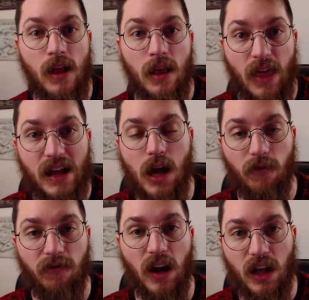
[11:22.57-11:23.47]
That's how
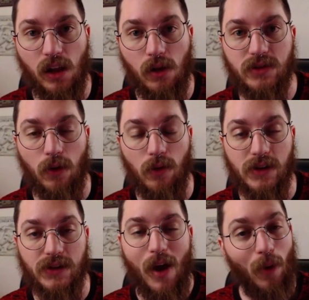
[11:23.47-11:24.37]
fucking close I
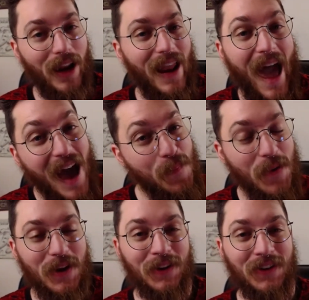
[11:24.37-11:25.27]
was. What had
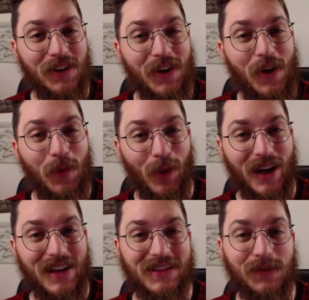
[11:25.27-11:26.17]
happened
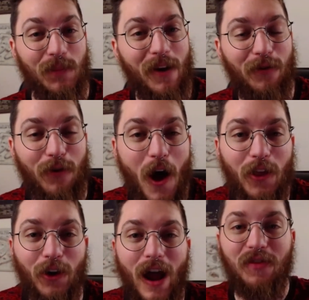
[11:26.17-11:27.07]
was my
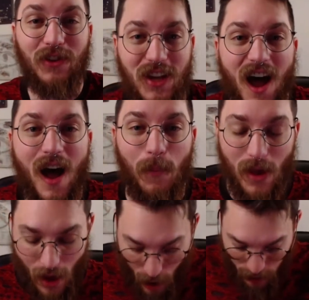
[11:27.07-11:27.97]
father at the top
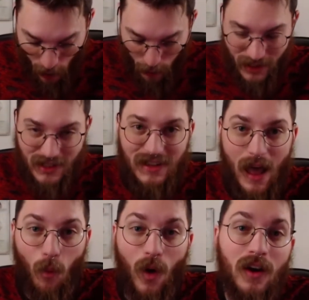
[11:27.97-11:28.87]
noticed
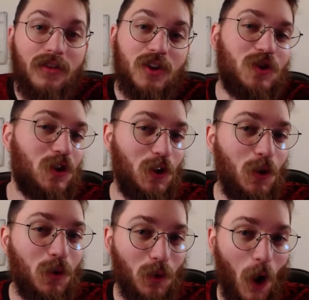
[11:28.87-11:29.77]
that one of the
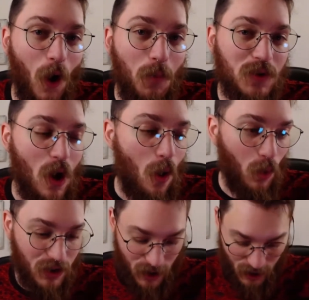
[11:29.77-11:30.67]
2 ropes
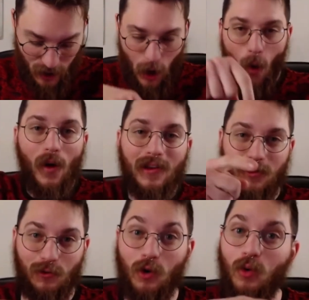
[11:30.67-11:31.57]
was just going
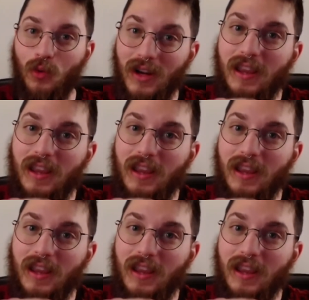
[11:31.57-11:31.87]
through really